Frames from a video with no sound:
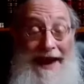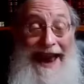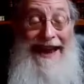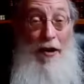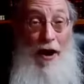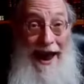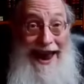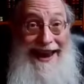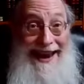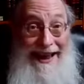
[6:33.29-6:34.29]
Cheta
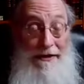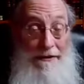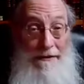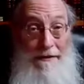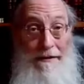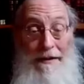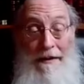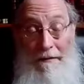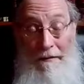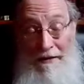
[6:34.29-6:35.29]
Egel,
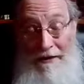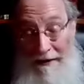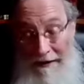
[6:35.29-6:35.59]
which